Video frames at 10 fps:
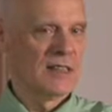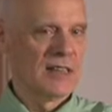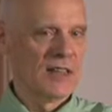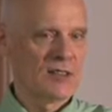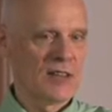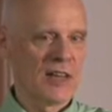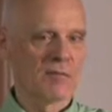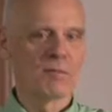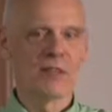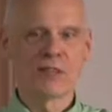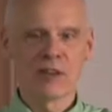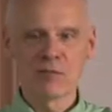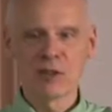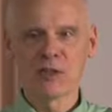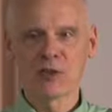is that
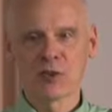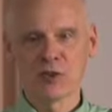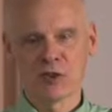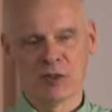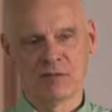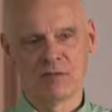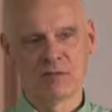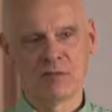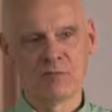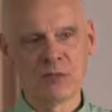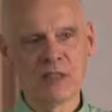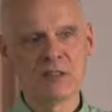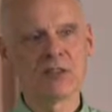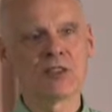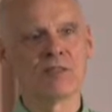becoming a Christian
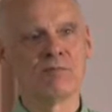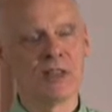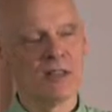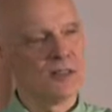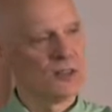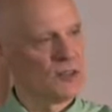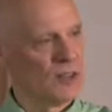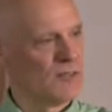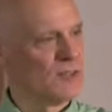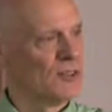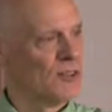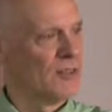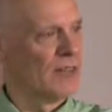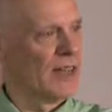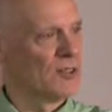means committing yourself to do
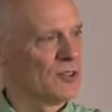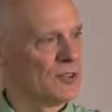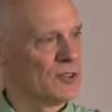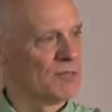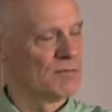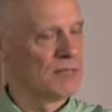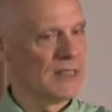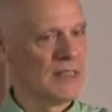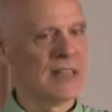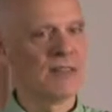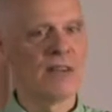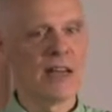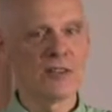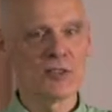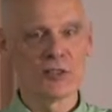evangelism.
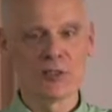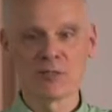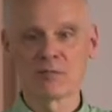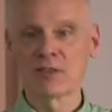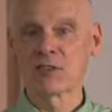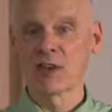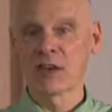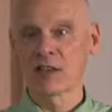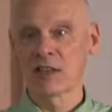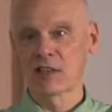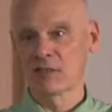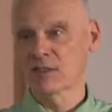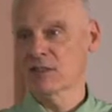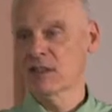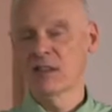Evangelism is not a
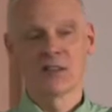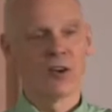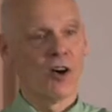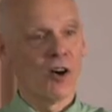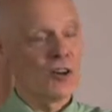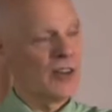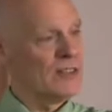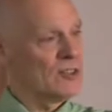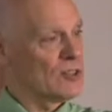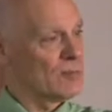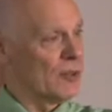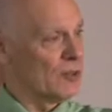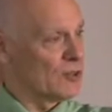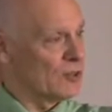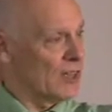gift. There are all kinds of
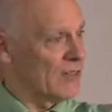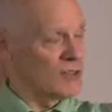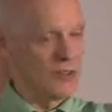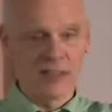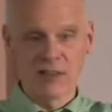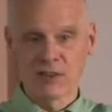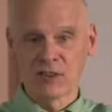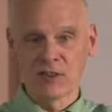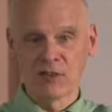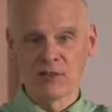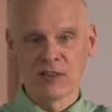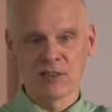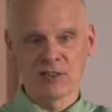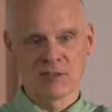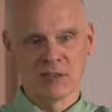spiritual gifts laid out in the New
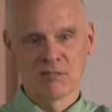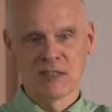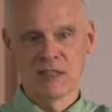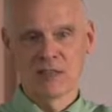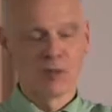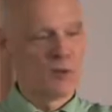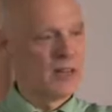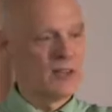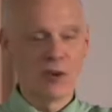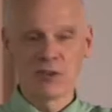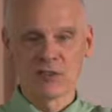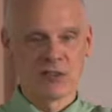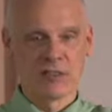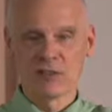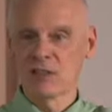Testament. But what I
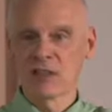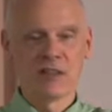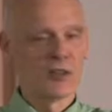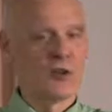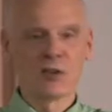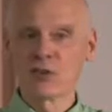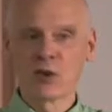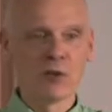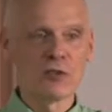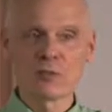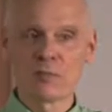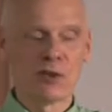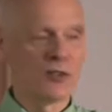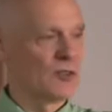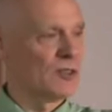notice is there is no
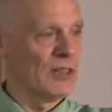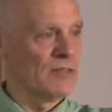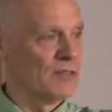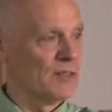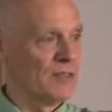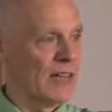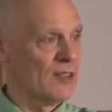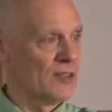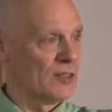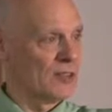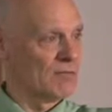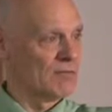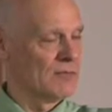spiritual gift of evangelism.